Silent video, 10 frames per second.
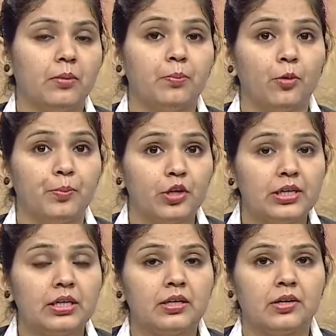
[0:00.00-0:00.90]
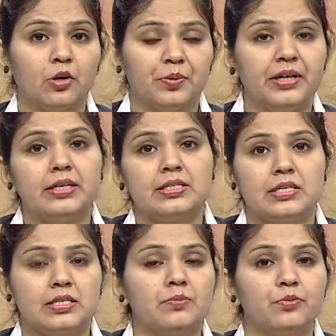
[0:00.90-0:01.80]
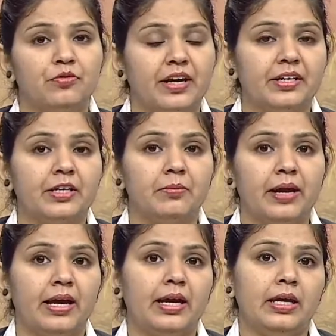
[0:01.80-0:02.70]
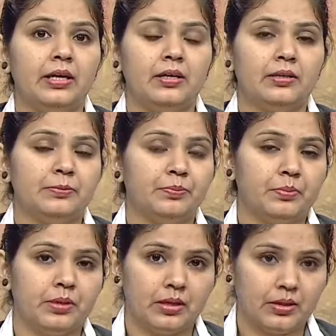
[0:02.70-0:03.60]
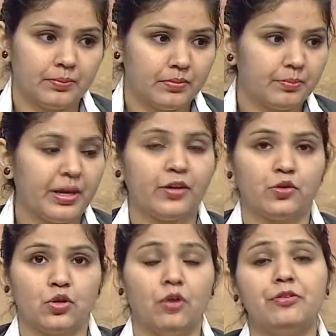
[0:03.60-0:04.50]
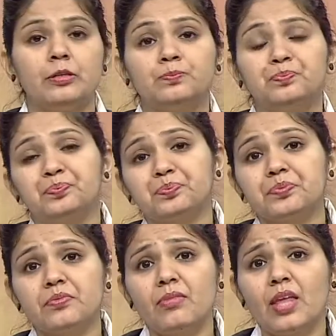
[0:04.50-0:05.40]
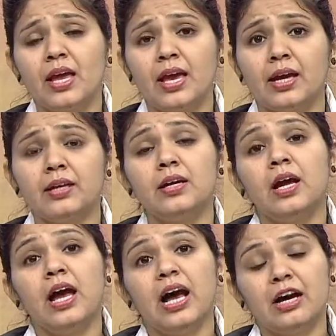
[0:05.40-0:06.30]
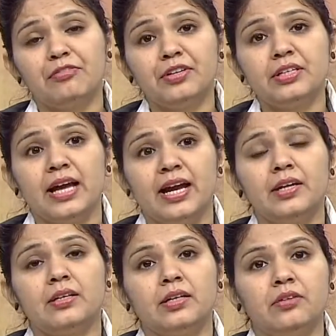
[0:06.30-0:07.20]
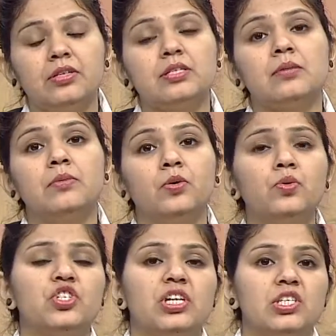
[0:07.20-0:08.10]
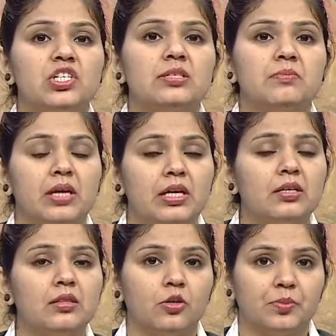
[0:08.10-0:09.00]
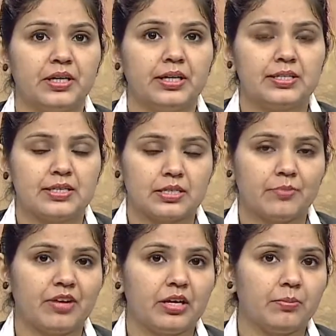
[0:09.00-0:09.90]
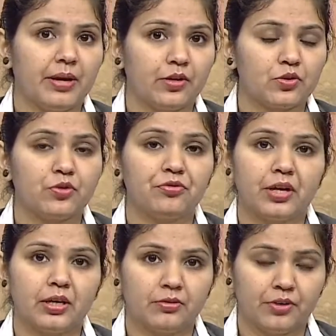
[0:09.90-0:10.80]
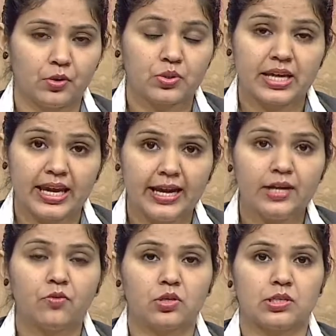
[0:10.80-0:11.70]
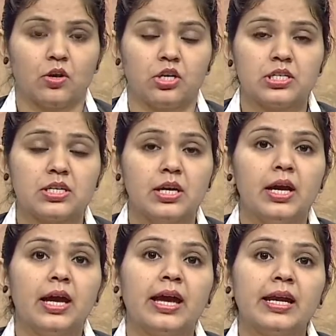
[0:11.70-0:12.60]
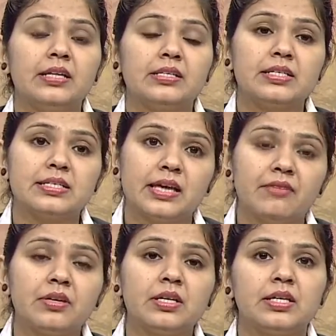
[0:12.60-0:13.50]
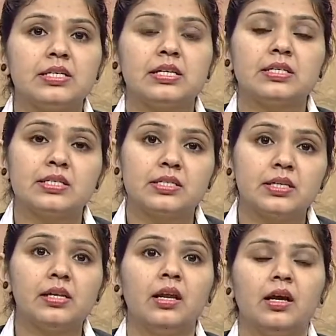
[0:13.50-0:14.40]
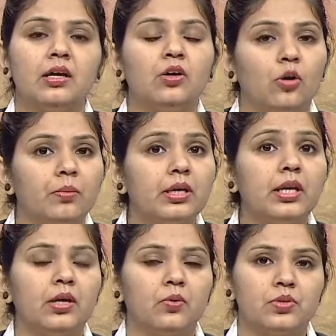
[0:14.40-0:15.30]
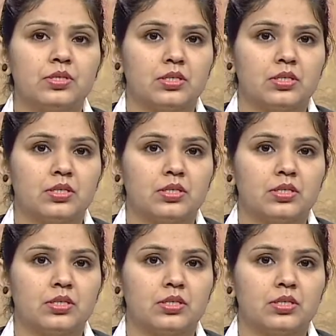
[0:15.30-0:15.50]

popular operating system provided by Microsoft. And after that there were some huge changes made in the operating system when Microsoft Windows 8 was launched, and 7 is still a commonly used